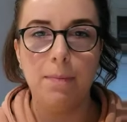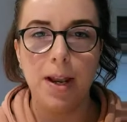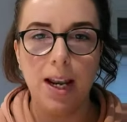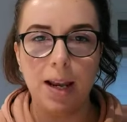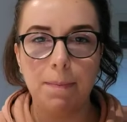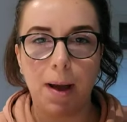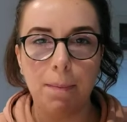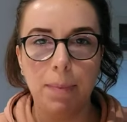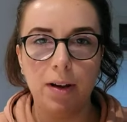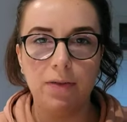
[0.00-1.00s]
mini
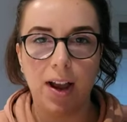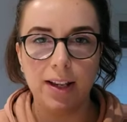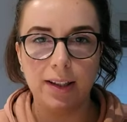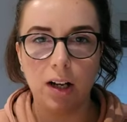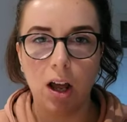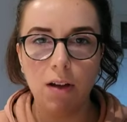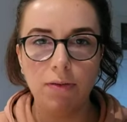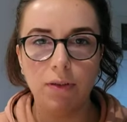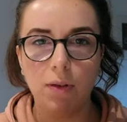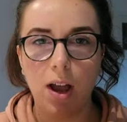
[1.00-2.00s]
bamboo face
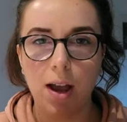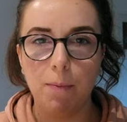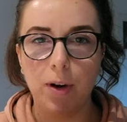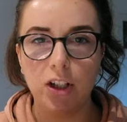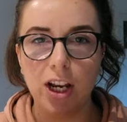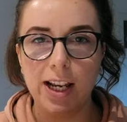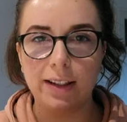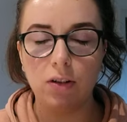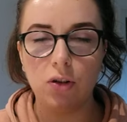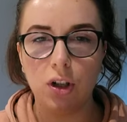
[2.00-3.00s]
cloth, which
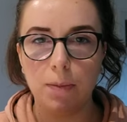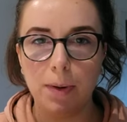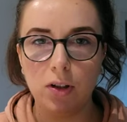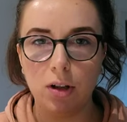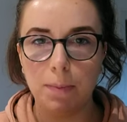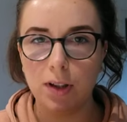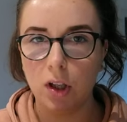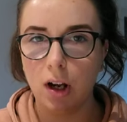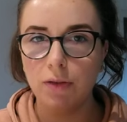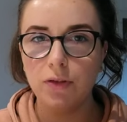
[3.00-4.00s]
is super, super
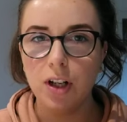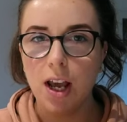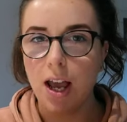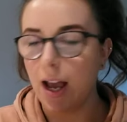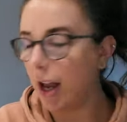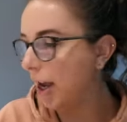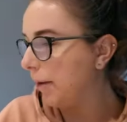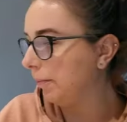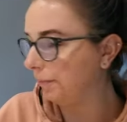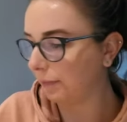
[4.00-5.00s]
soft.
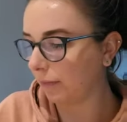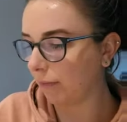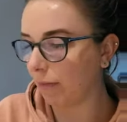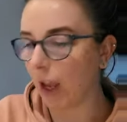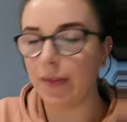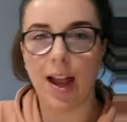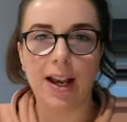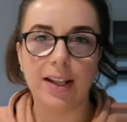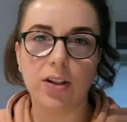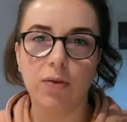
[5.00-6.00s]
And
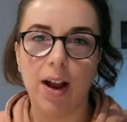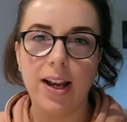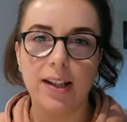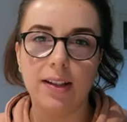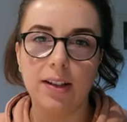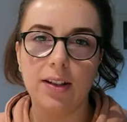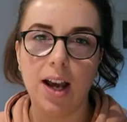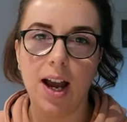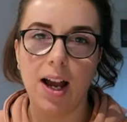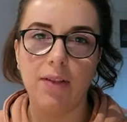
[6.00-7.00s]
that is great to
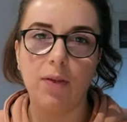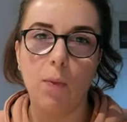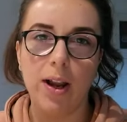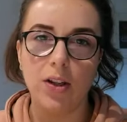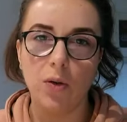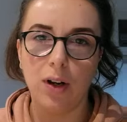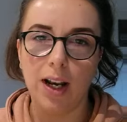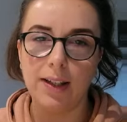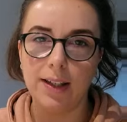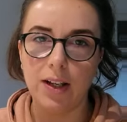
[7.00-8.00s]
have when you're
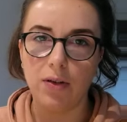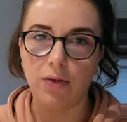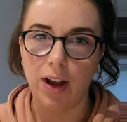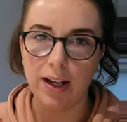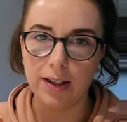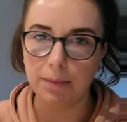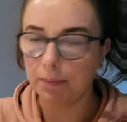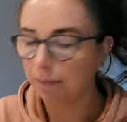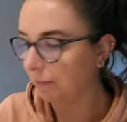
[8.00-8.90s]
cleansing your face.